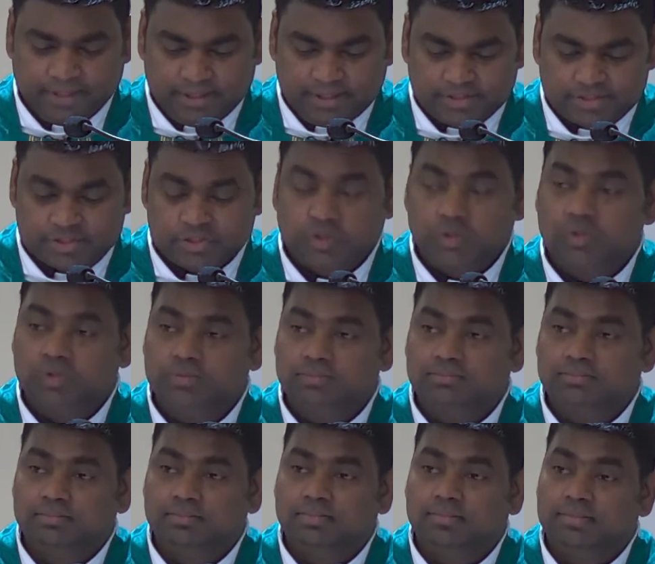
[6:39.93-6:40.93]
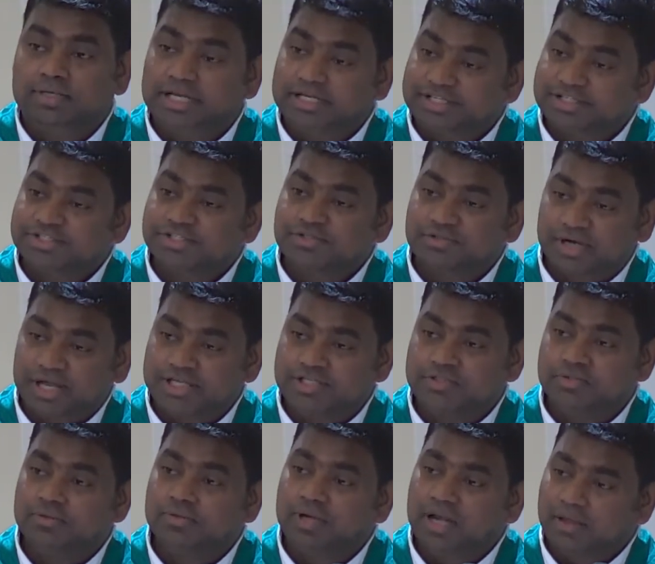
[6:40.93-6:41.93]
So let us try
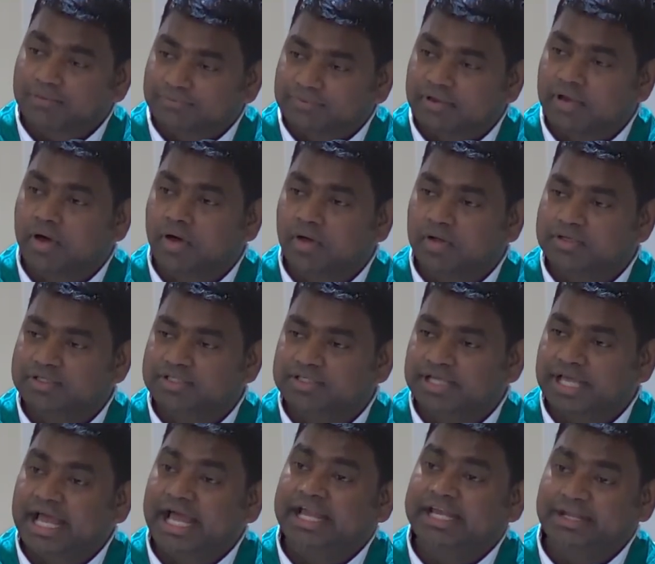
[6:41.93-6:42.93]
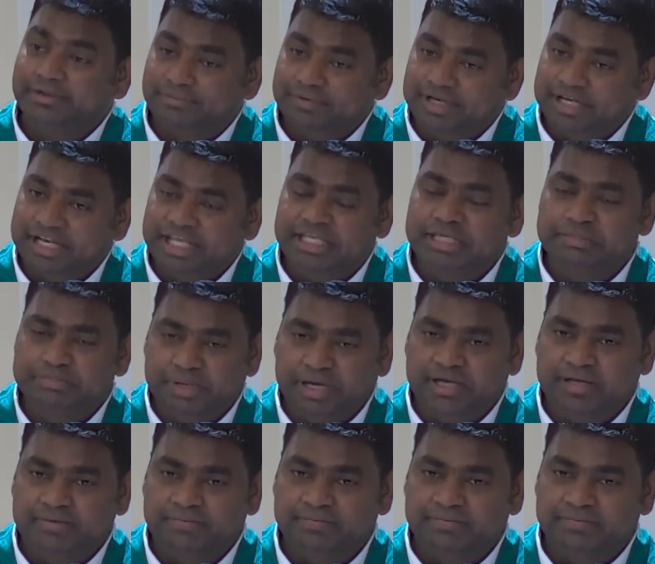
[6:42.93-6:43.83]
to love God and our neighbor.